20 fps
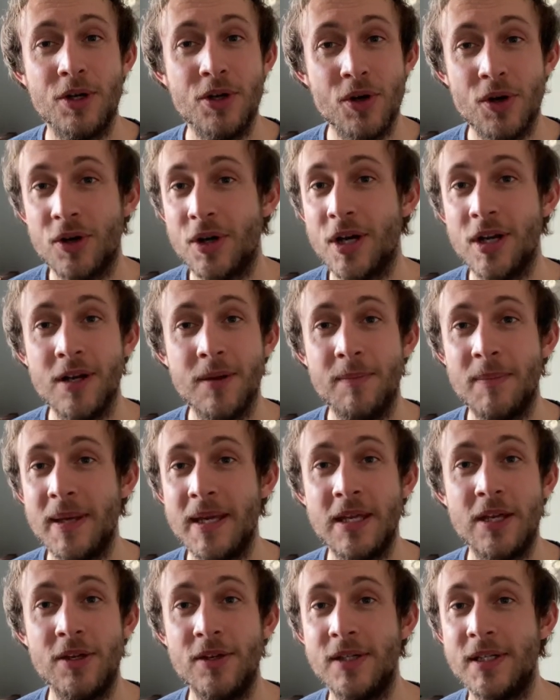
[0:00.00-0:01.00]
not going to be
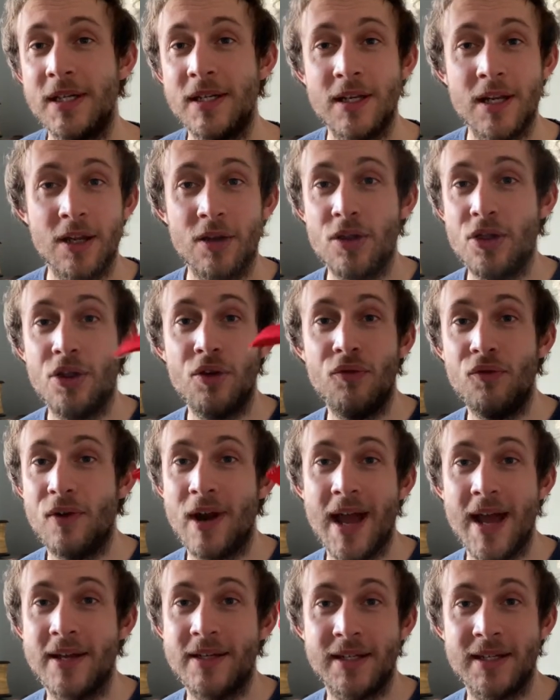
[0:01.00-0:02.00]
using the
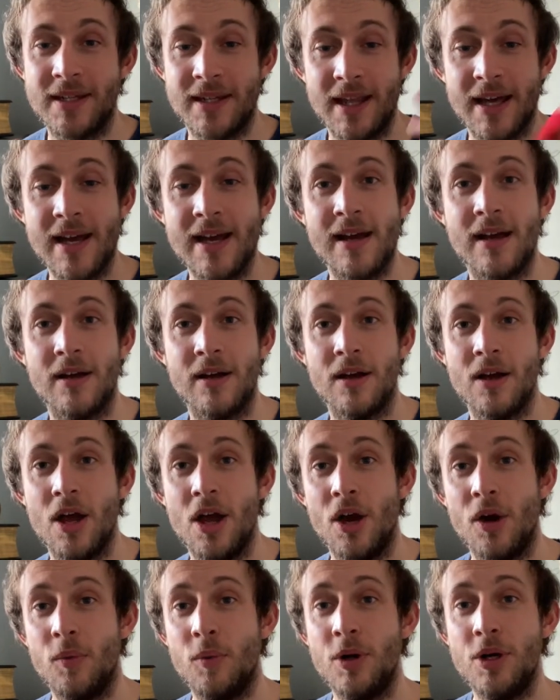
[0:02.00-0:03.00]
red and that.
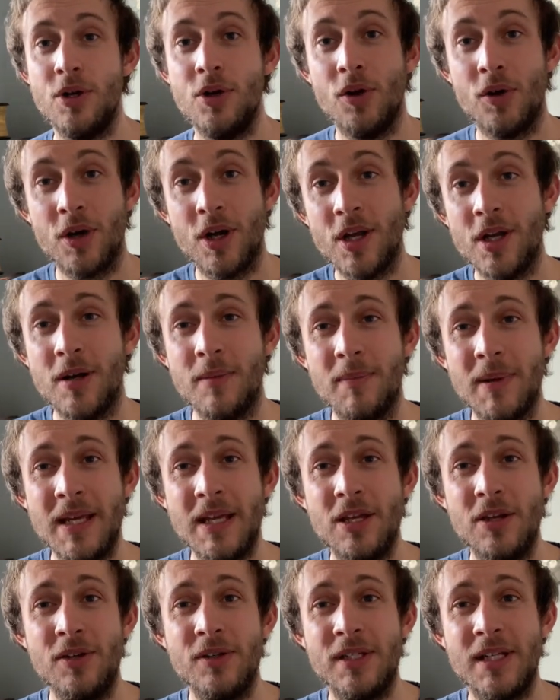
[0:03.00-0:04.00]
We're not going to be
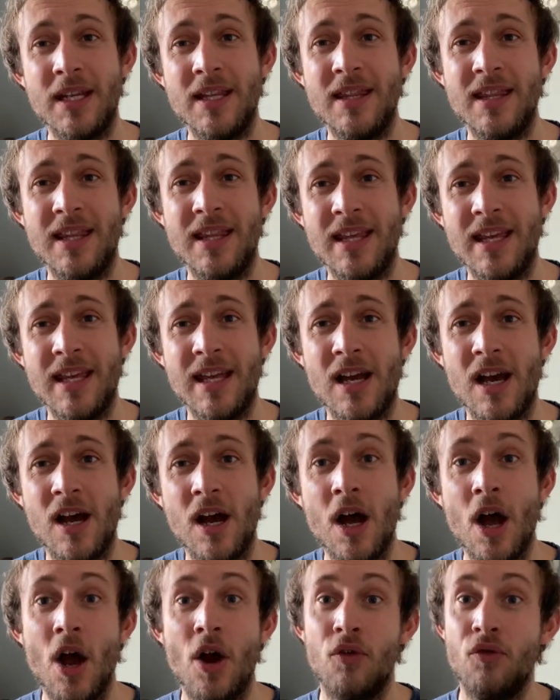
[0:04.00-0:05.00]
using the
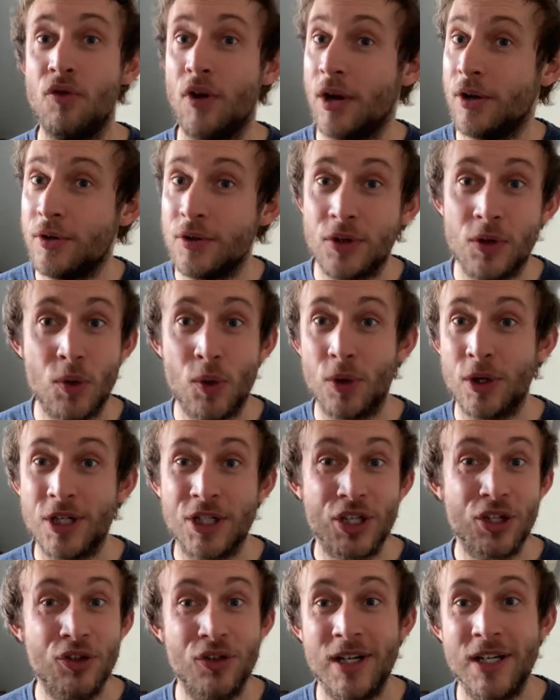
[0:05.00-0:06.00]
rose quartz
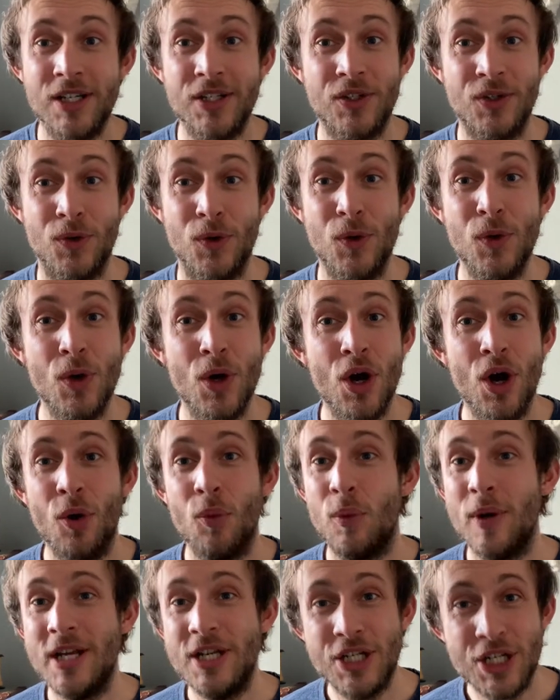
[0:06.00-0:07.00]
crystal.
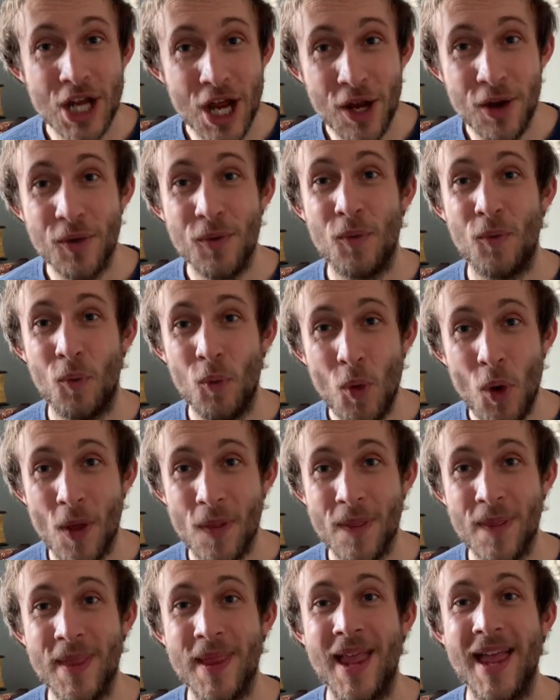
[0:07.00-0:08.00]
We don't
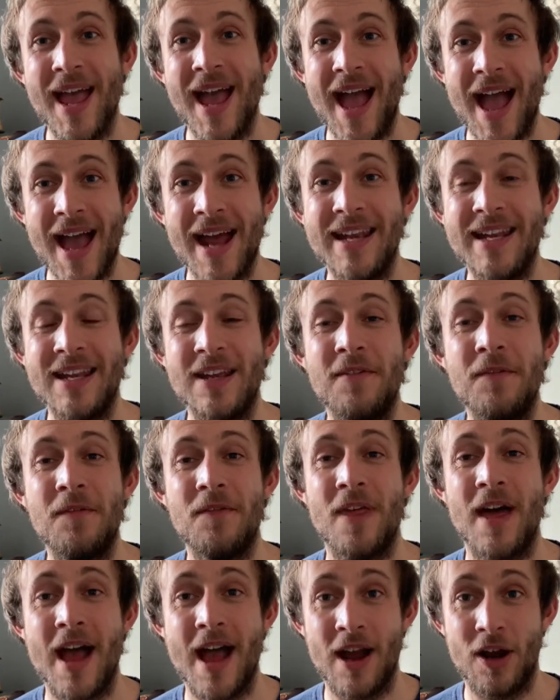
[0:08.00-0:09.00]
want any of
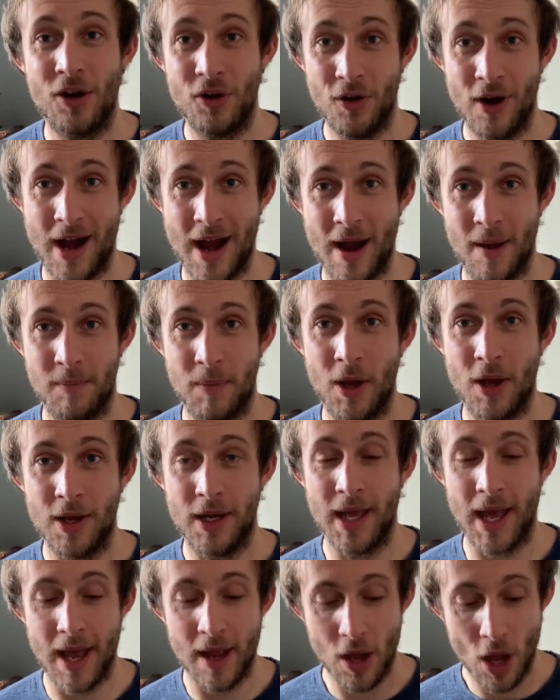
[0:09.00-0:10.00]
that crap,
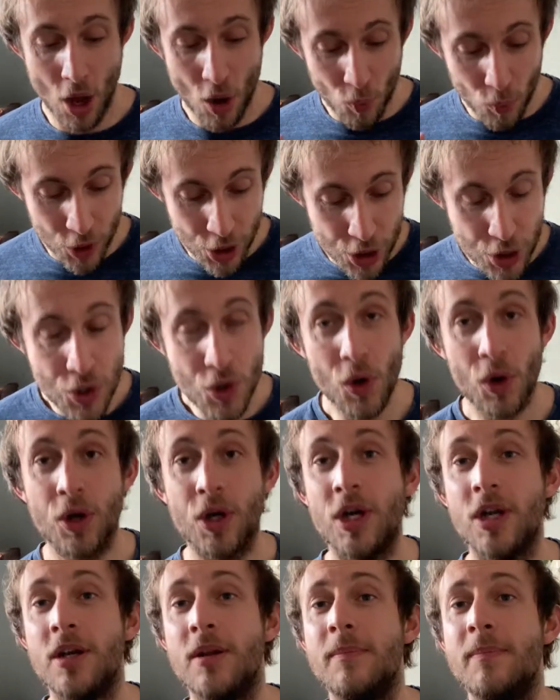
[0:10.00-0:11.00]
okay? We're not
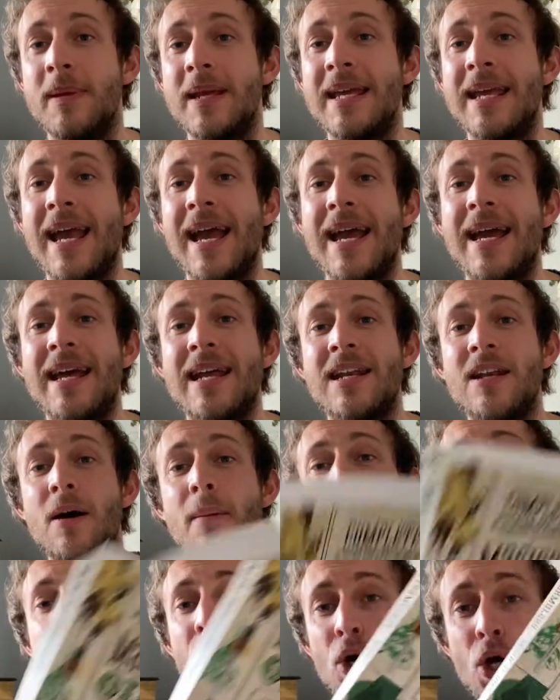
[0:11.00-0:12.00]
going to be getting a
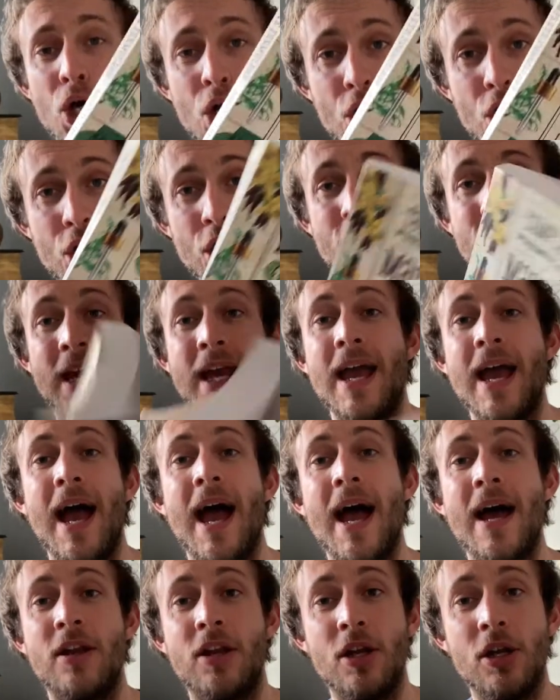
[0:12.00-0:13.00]
book
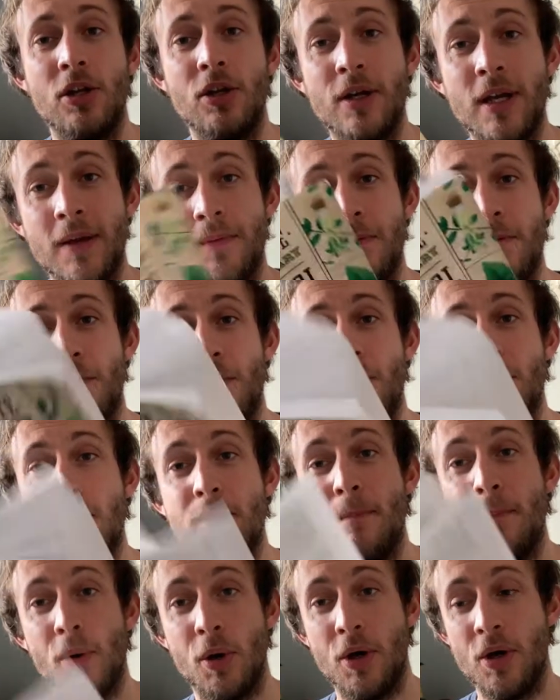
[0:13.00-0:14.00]
and looking through the
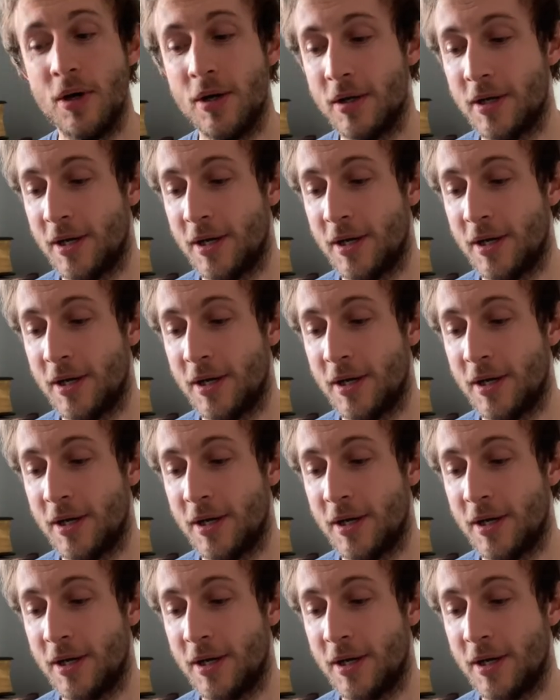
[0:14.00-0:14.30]
book